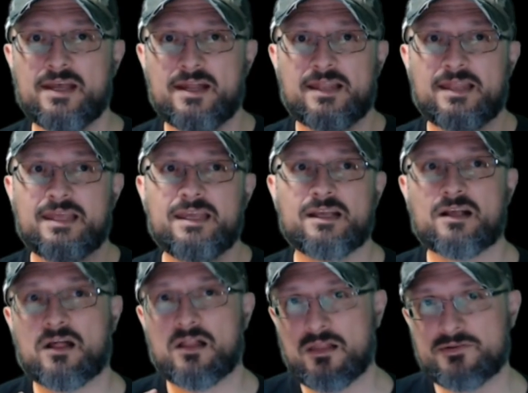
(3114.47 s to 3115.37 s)
the
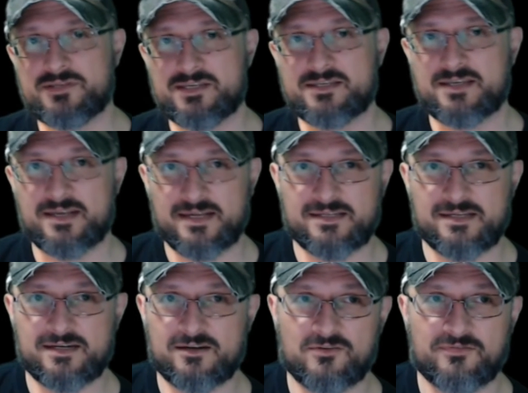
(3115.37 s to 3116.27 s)
closest connected
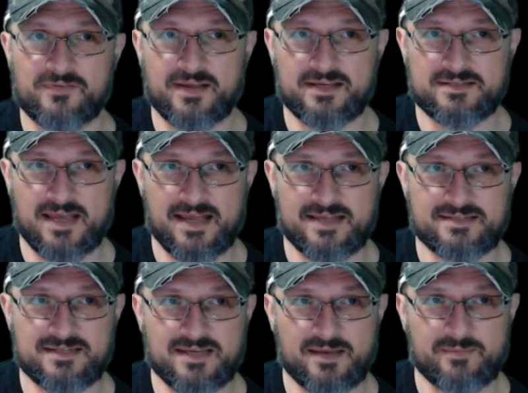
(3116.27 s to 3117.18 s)
interface as
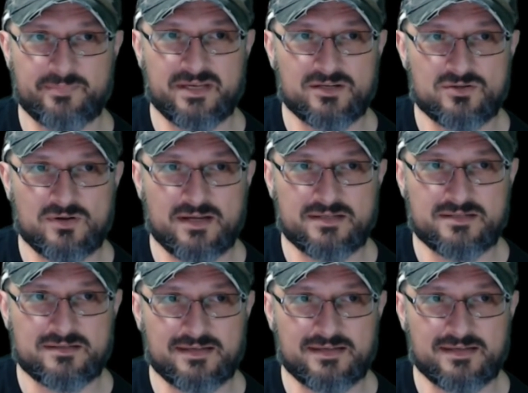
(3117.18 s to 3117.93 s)
its IP address.